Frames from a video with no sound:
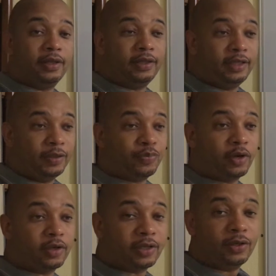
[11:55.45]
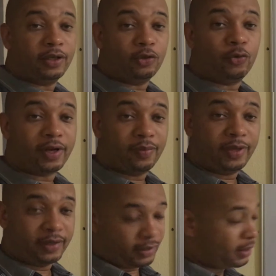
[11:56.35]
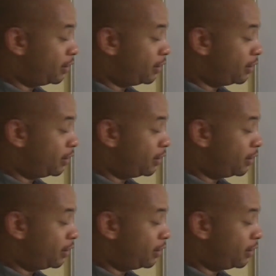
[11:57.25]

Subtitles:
the product you recommend is